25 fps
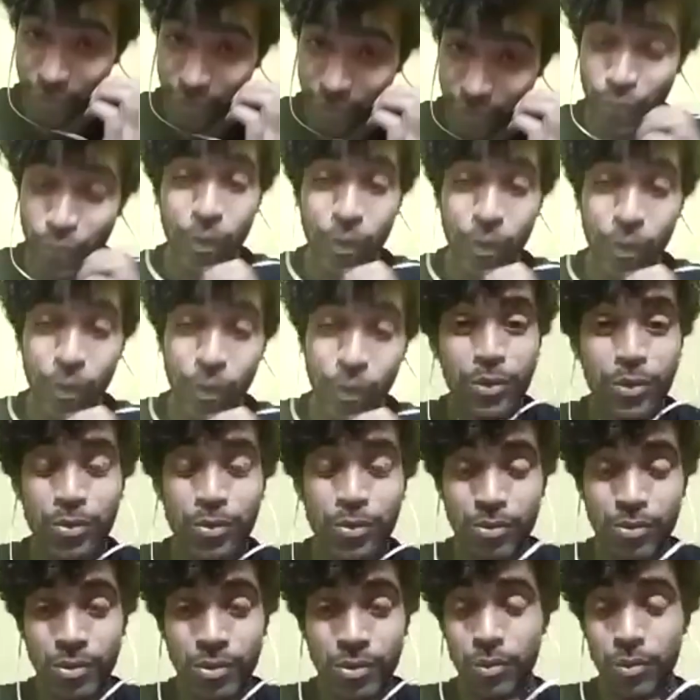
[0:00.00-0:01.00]
do you
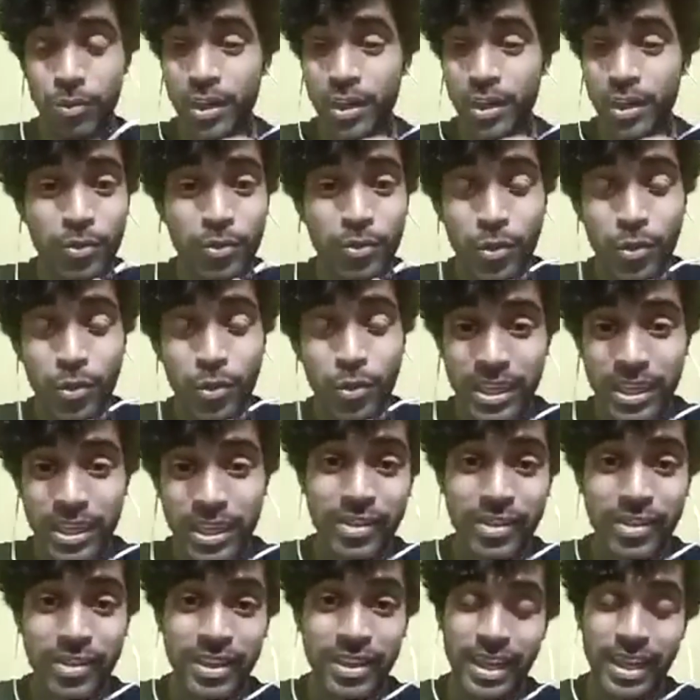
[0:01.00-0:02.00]
what do you do for your
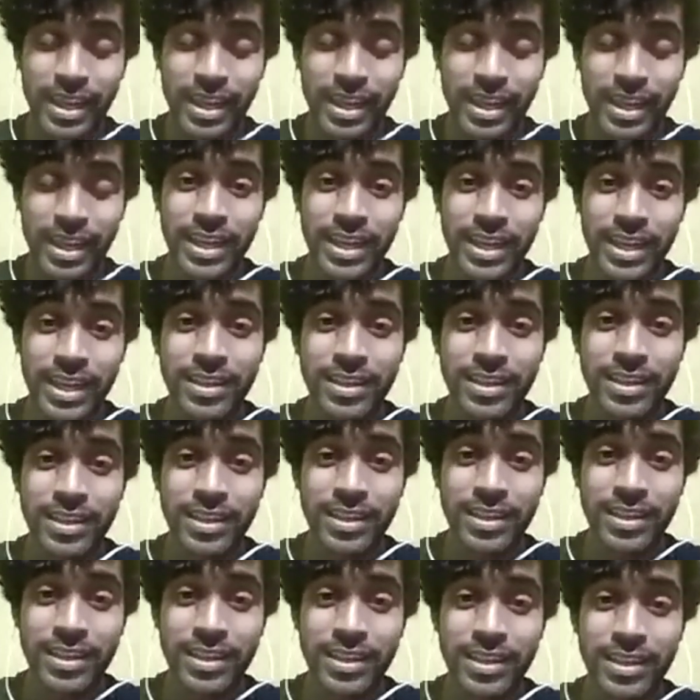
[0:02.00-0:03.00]
living? And uh,
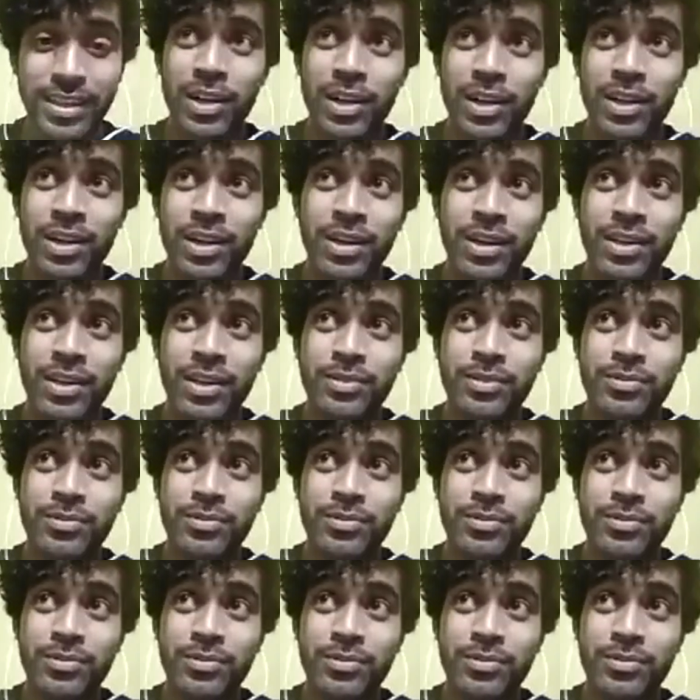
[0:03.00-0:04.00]
uh,
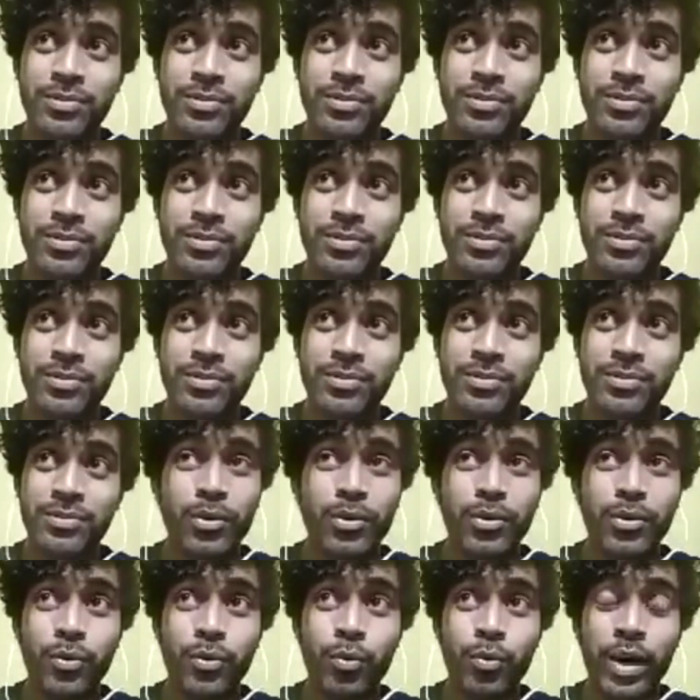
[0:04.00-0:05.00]
you know,
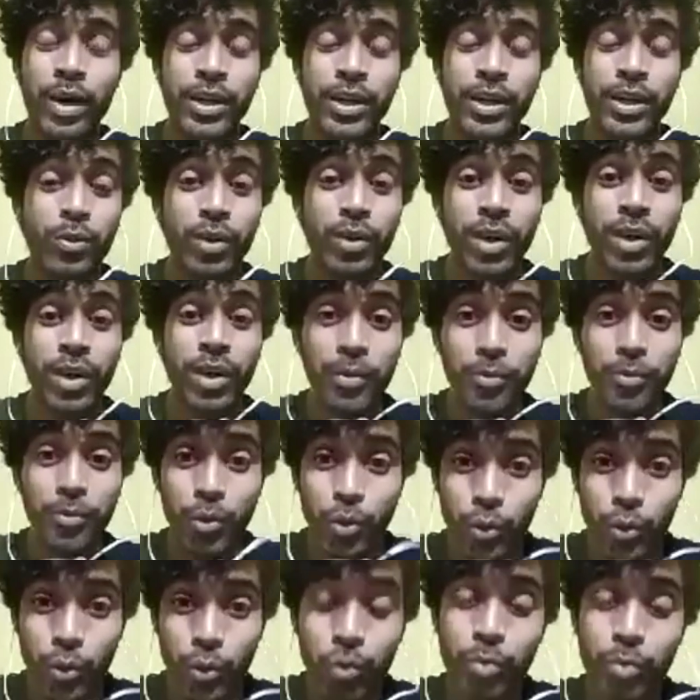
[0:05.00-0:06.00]
what you love to
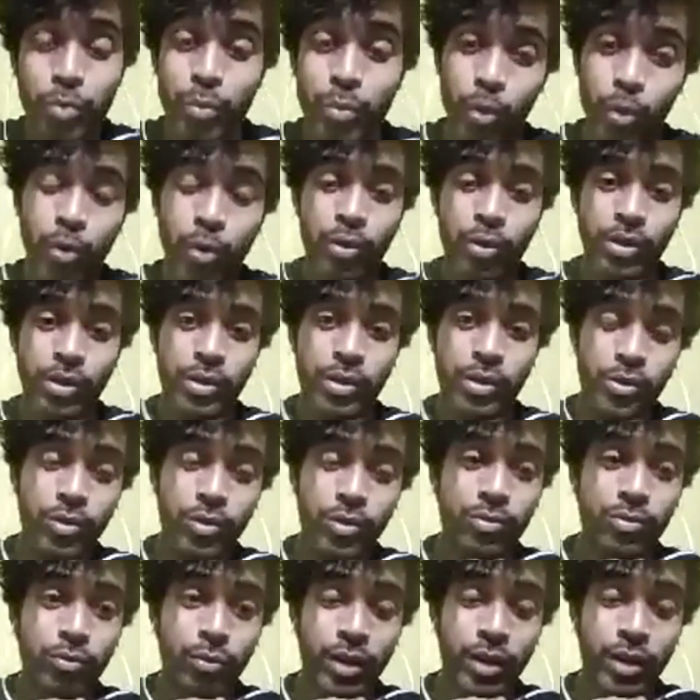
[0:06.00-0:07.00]
do more? You know,
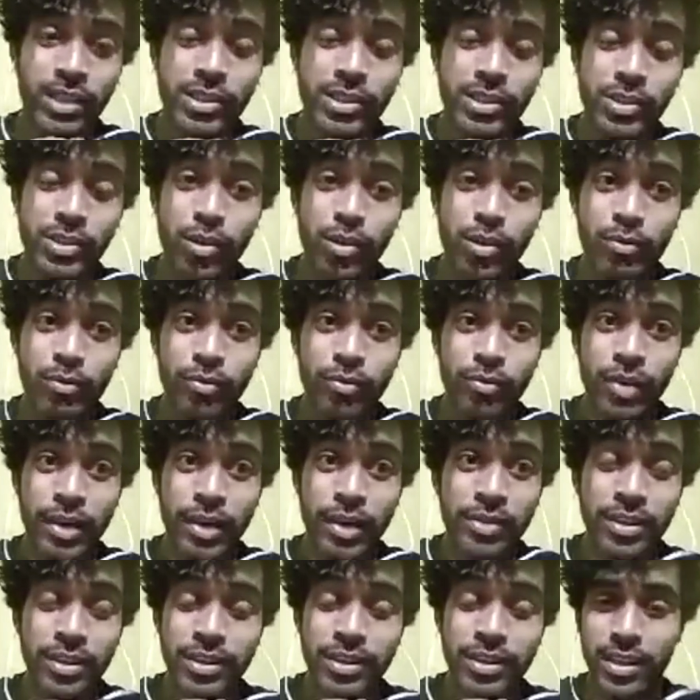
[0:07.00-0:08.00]
what is your
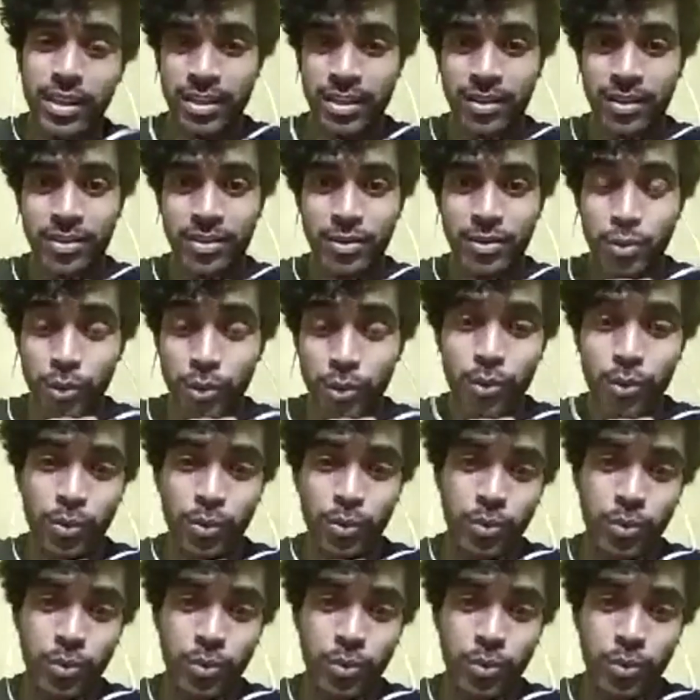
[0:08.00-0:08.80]
favorite thing to do?